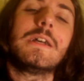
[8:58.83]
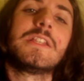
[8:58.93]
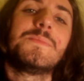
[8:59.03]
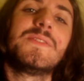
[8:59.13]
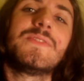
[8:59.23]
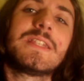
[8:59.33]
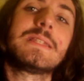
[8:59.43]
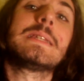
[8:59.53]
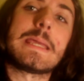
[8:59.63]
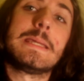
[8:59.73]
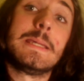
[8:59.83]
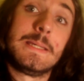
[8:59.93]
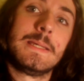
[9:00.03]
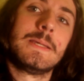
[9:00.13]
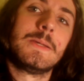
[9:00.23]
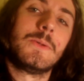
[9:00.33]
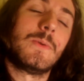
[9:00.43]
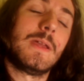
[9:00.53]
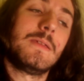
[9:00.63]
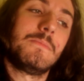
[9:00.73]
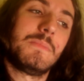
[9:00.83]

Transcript: as a bit of a stick, right?